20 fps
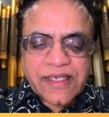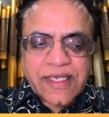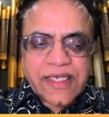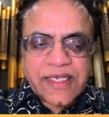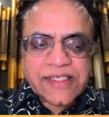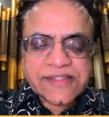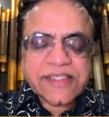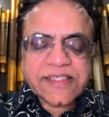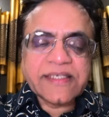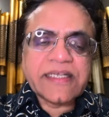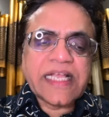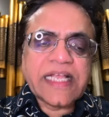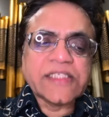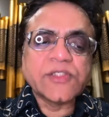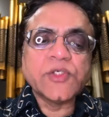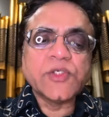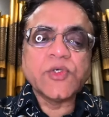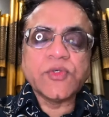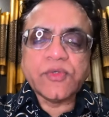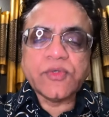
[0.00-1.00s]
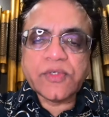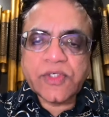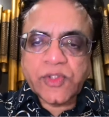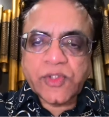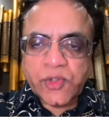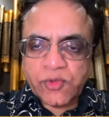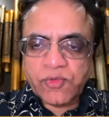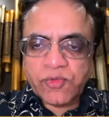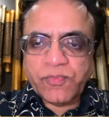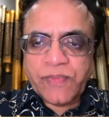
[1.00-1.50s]
See, as
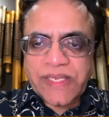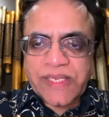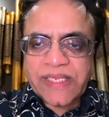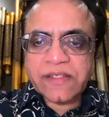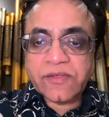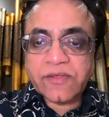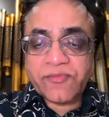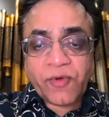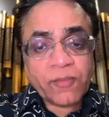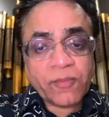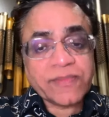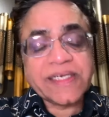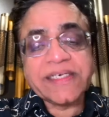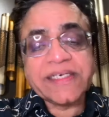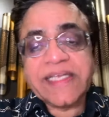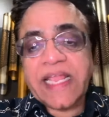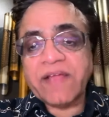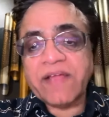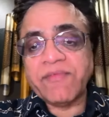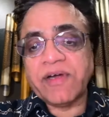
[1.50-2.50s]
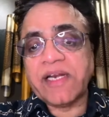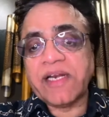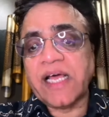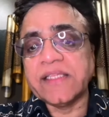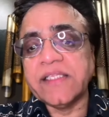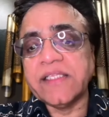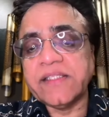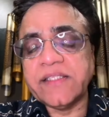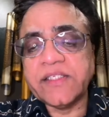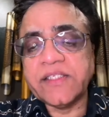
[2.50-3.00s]
you've been from the day one,
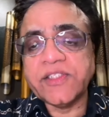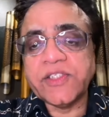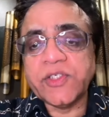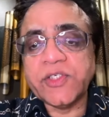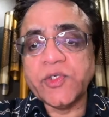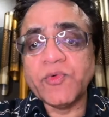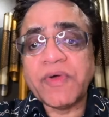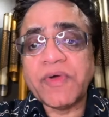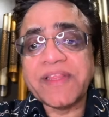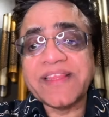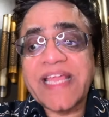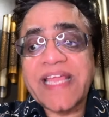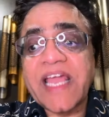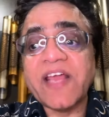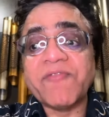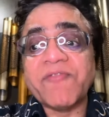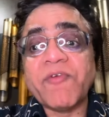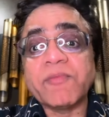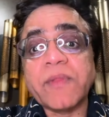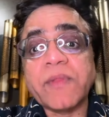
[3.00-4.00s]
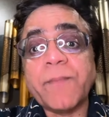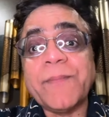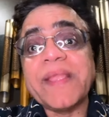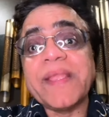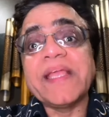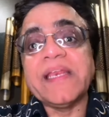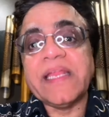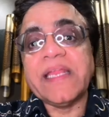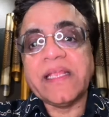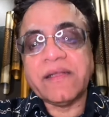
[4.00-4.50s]
Aditya ji, you were there from the
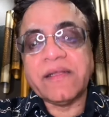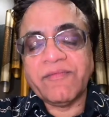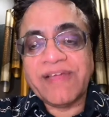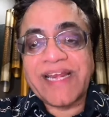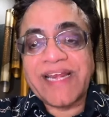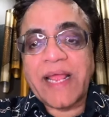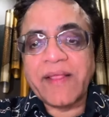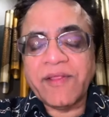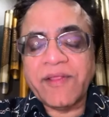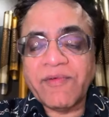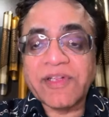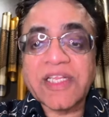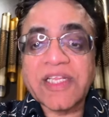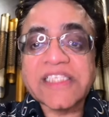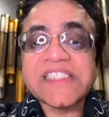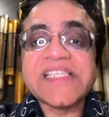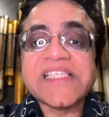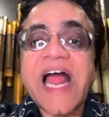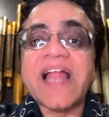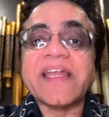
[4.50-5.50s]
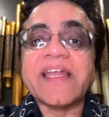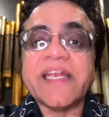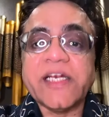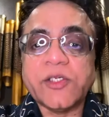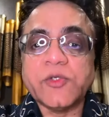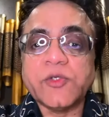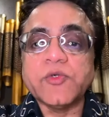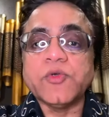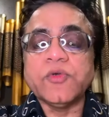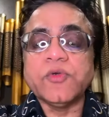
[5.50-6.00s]
beginning. When I even
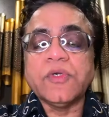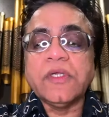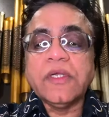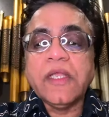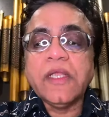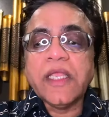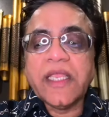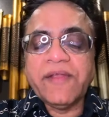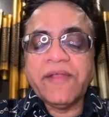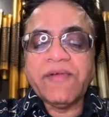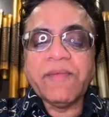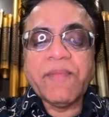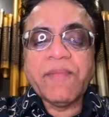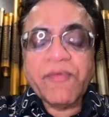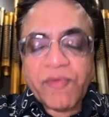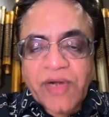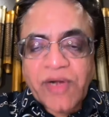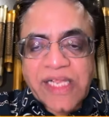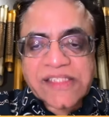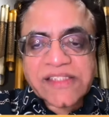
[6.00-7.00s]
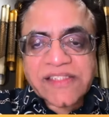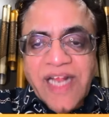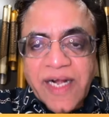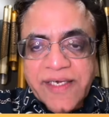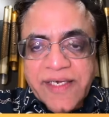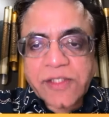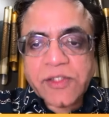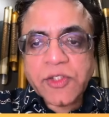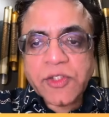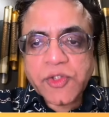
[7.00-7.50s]
before I
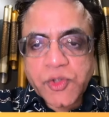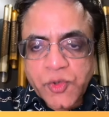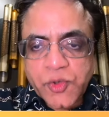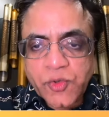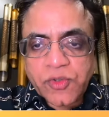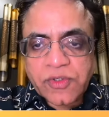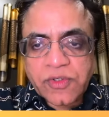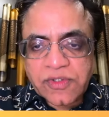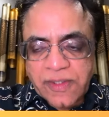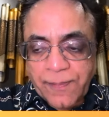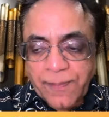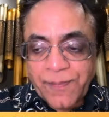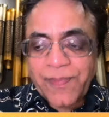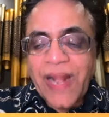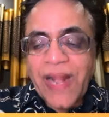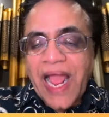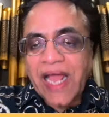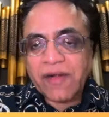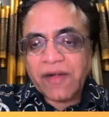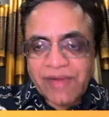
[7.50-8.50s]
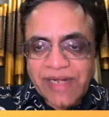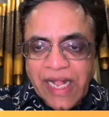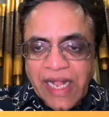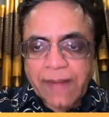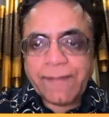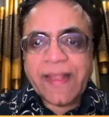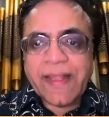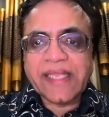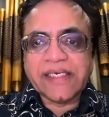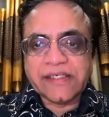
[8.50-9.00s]
started the shoot, the plan when I
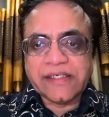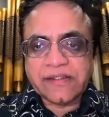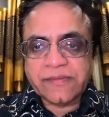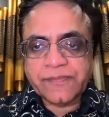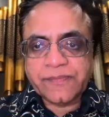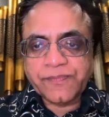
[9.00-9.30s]
made it,